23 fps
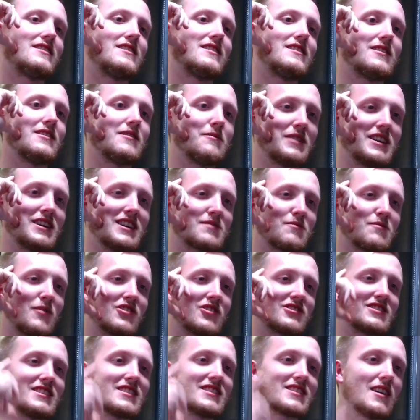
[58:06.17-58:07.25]
Yeah, it's
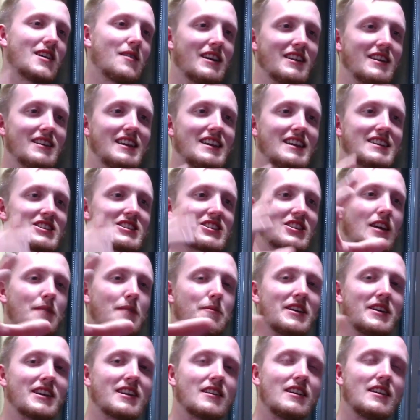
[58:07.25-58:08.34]
mostly so.
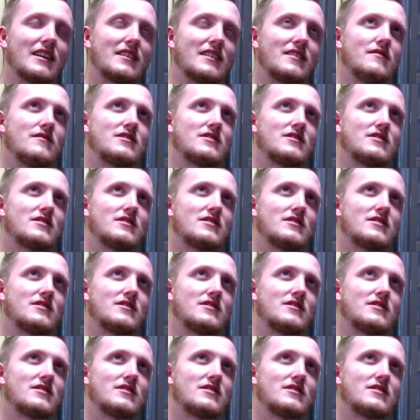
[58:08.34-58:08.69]
It